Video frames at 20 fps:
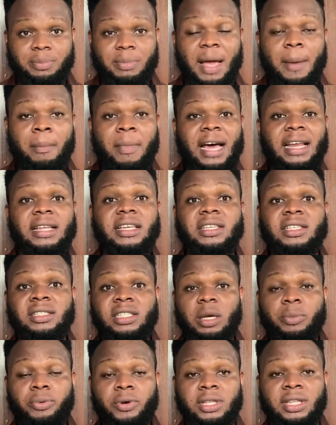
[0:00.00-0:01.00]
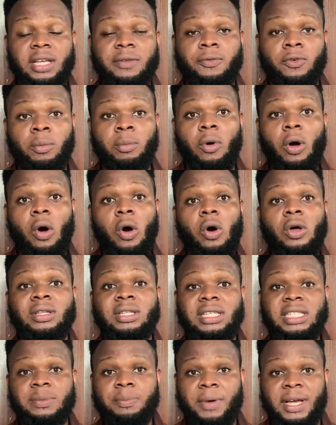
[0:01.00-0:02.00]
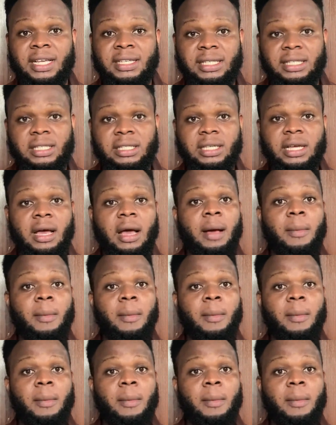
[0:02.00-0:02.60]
My man is separated from all these persons.